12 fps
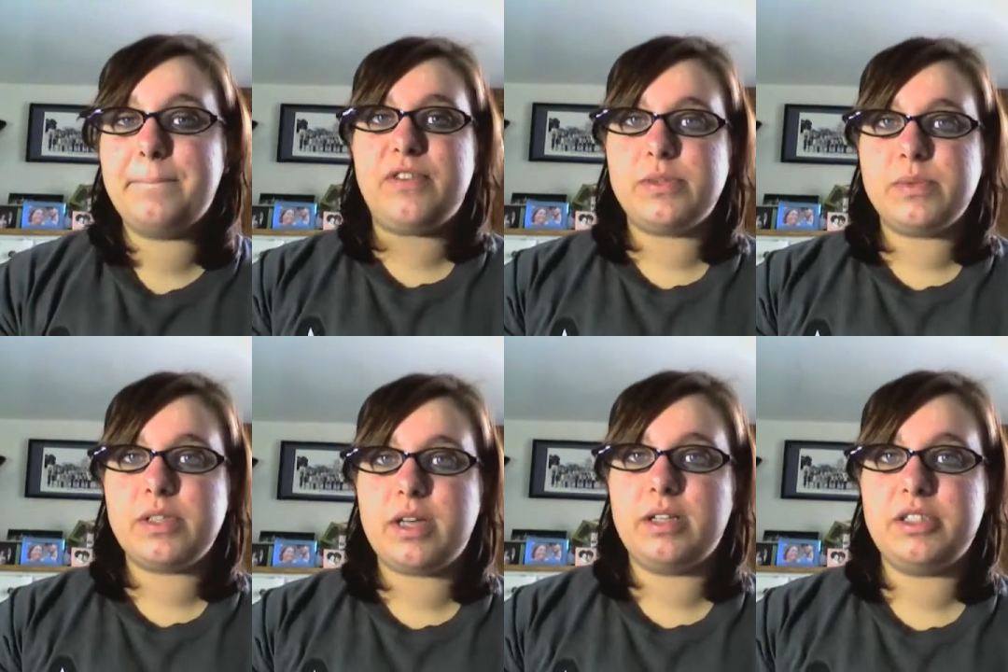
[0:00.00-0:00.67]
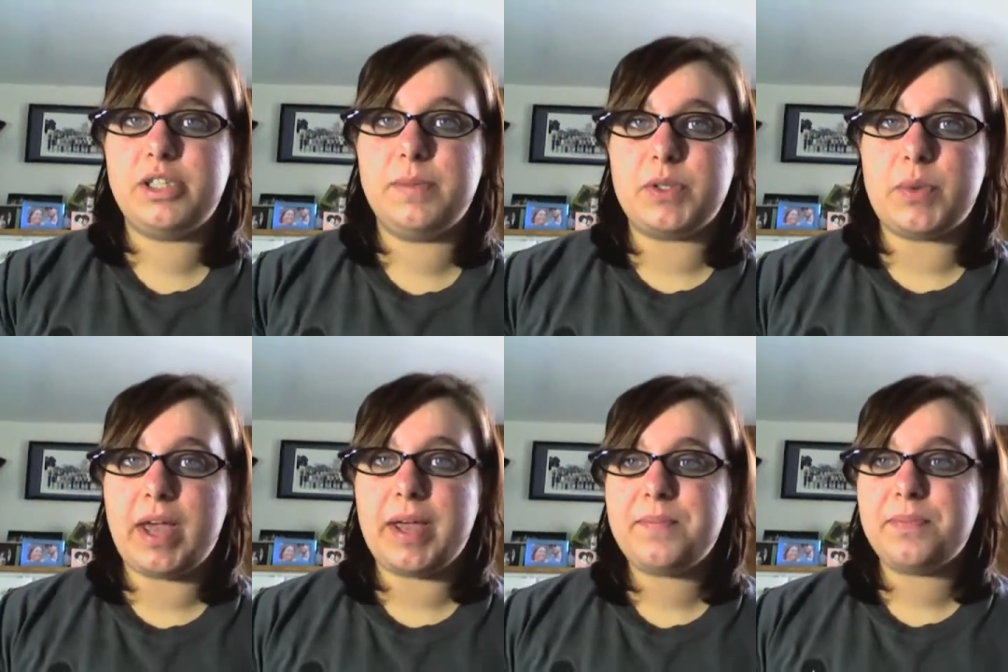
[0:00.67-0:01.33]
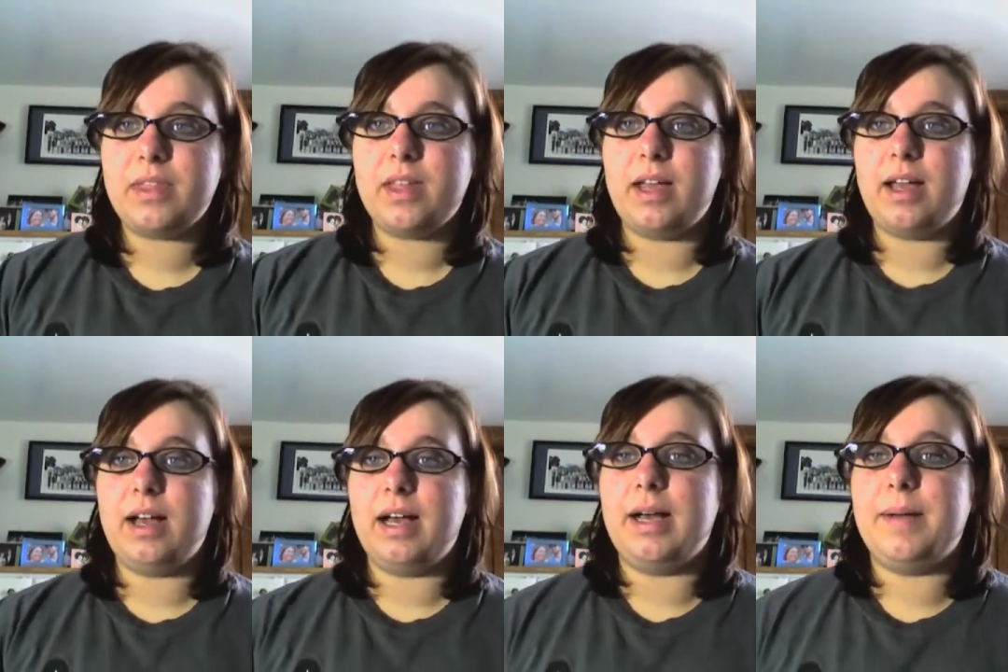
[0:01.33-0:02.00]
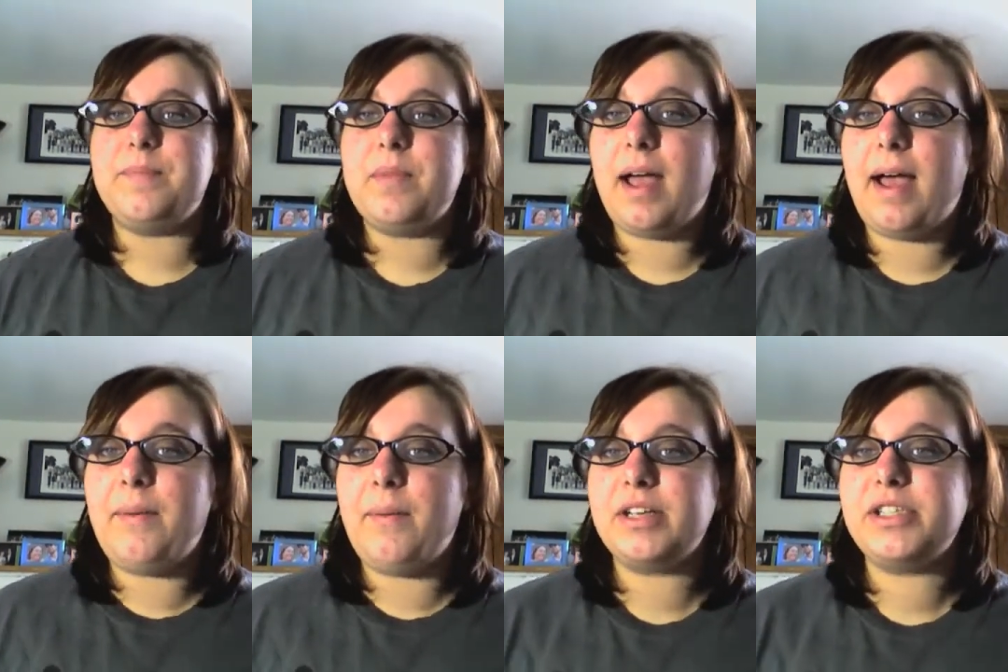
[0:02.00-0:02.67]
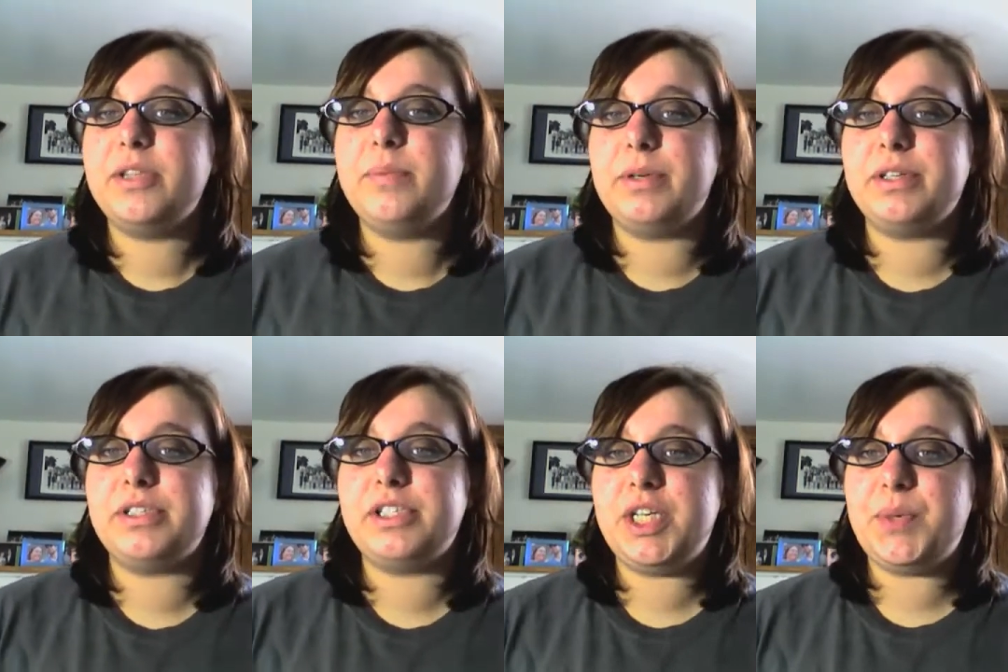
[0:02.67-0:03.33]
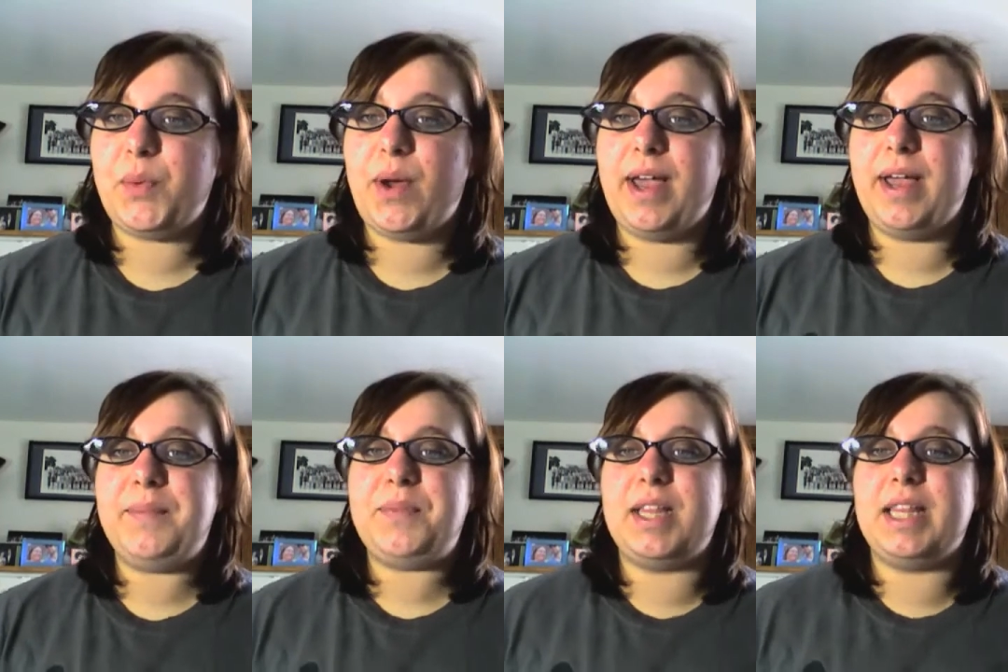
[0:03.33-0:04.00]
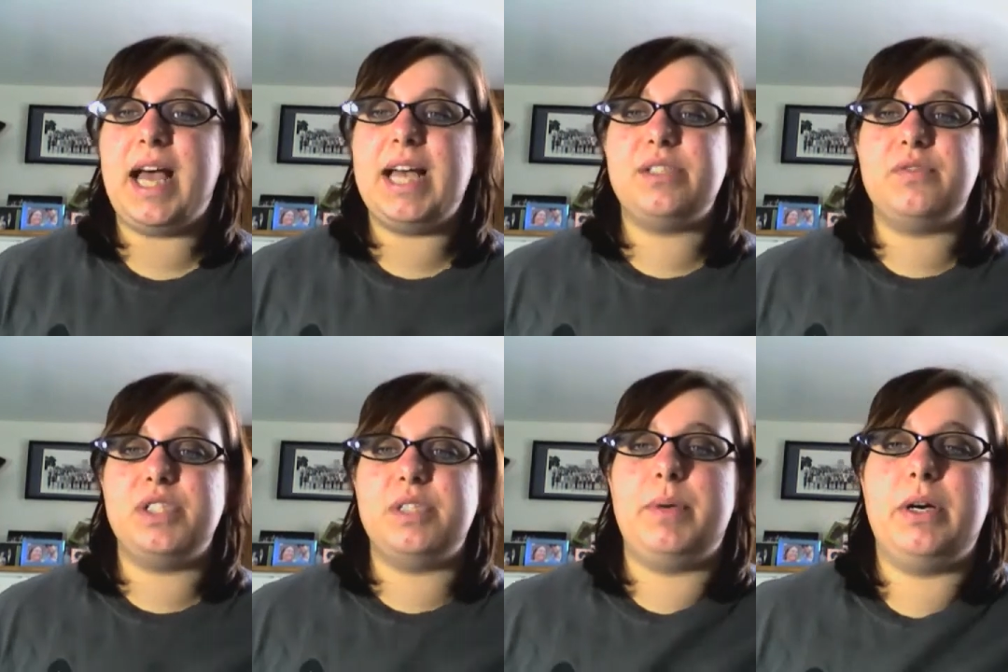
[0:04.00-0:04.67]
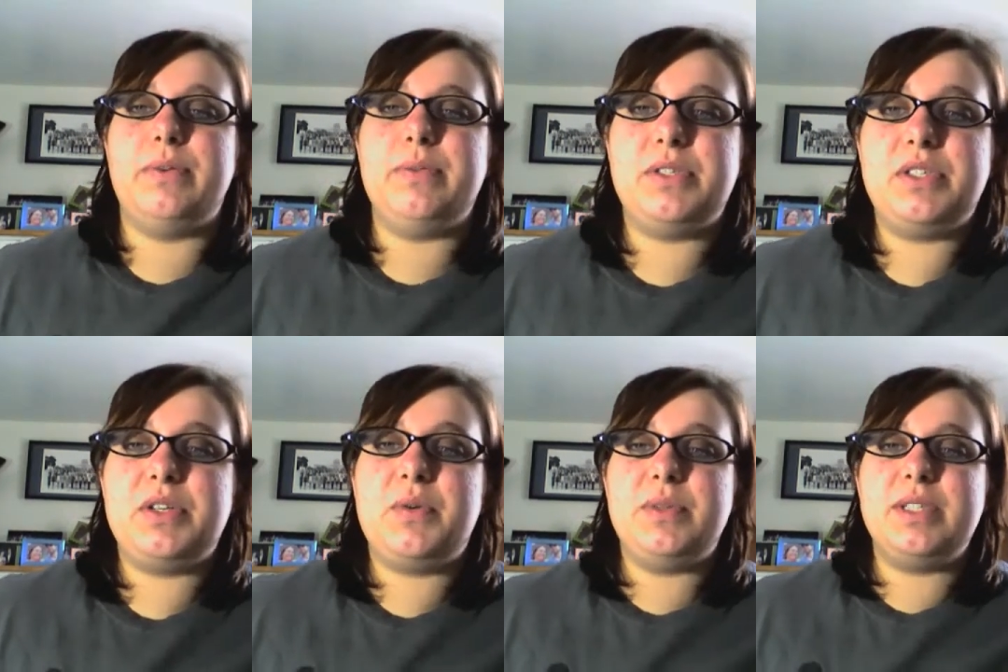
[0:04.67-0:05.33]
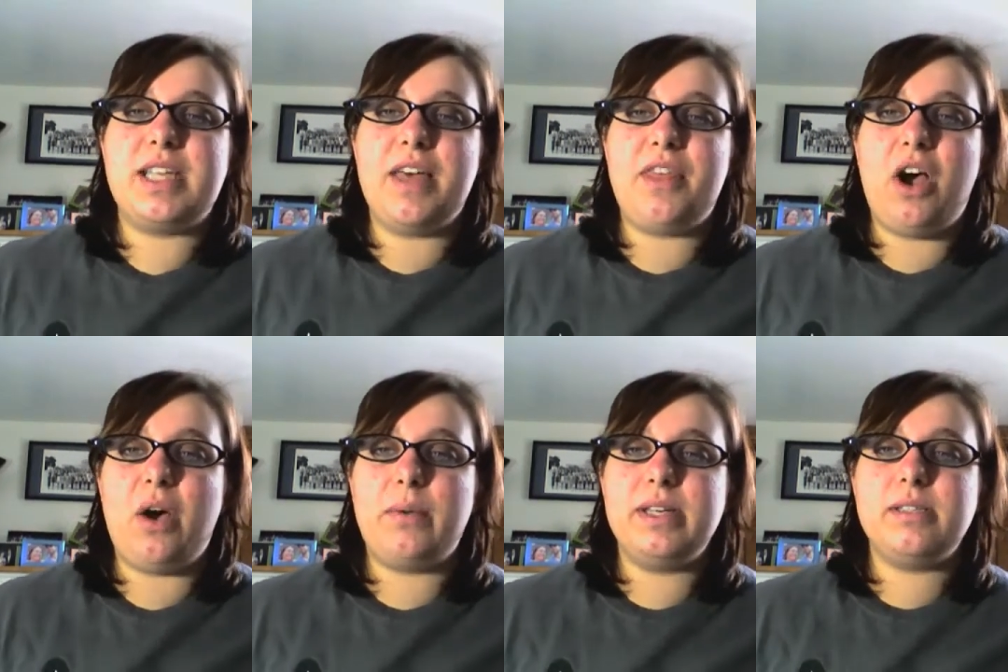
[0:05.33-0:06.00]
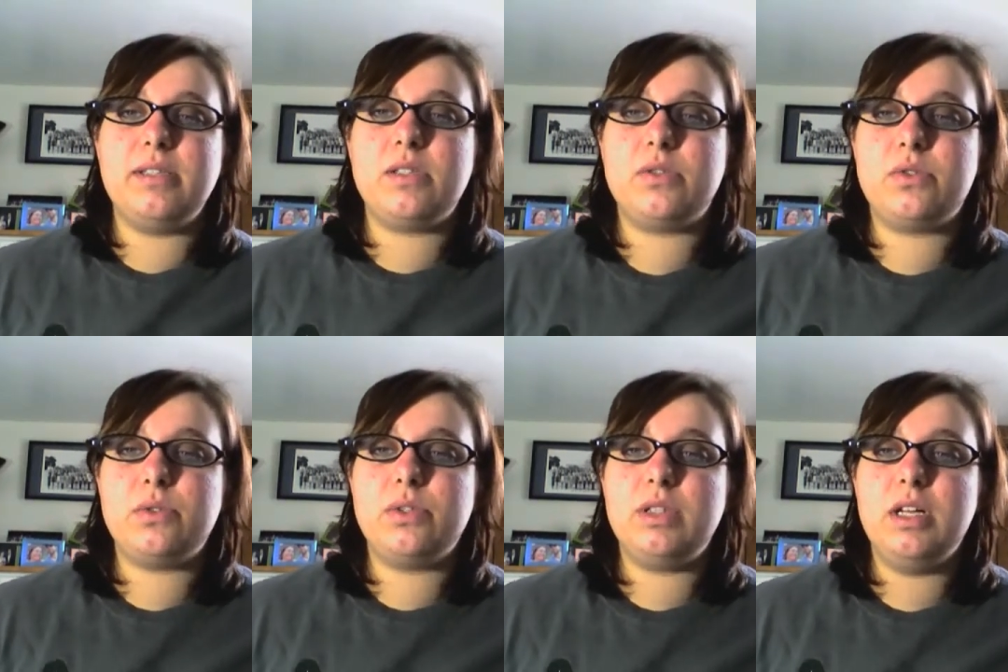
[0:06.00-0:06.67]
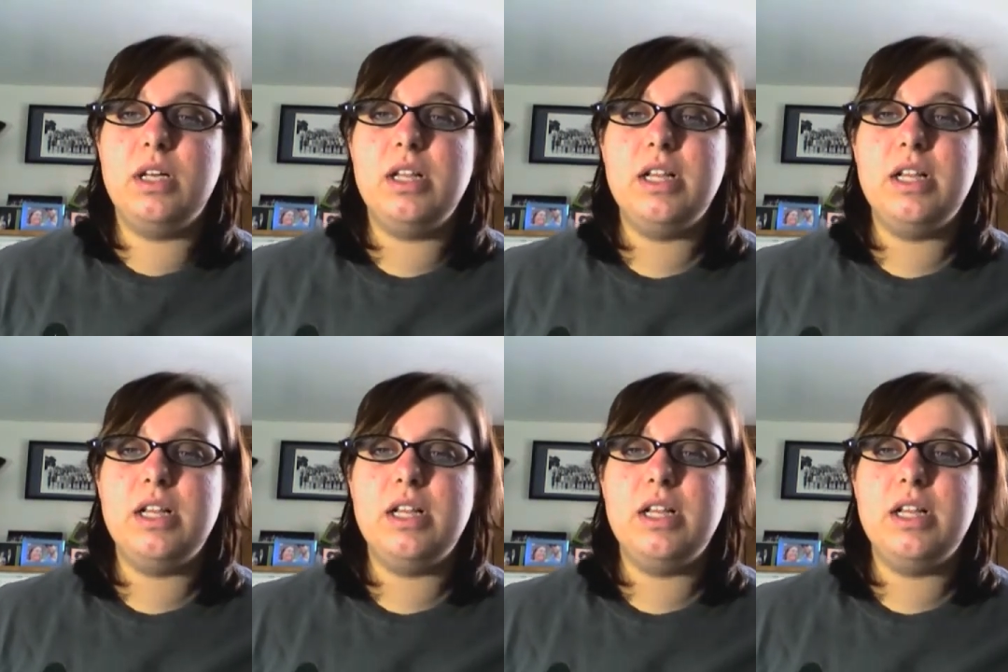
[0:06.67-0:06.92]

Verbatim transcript: First one's called Chipped Away. Um, I watched the birds chip away, the last of his bones. Was death always this cruel?